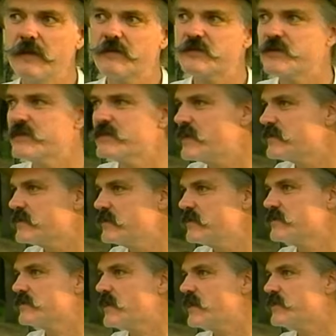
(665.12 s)
materialized a little
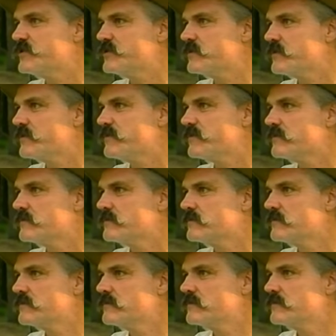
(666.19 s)
statue of
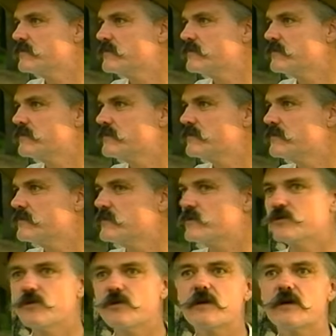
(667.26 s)

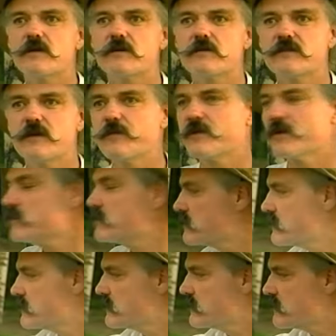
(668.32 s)
Durga or something,
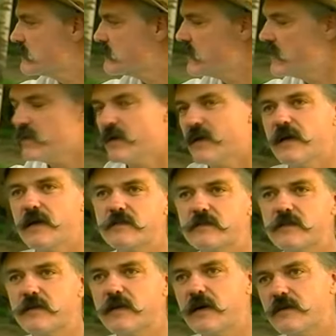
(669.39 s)
and
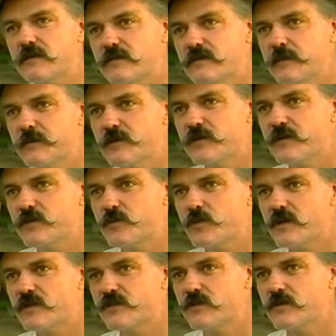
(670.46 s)
said how similar this
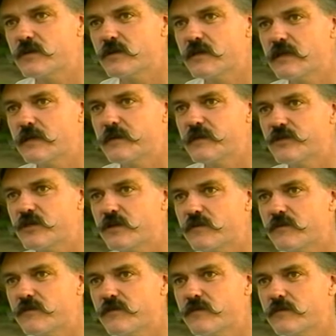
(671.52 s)
was to the image of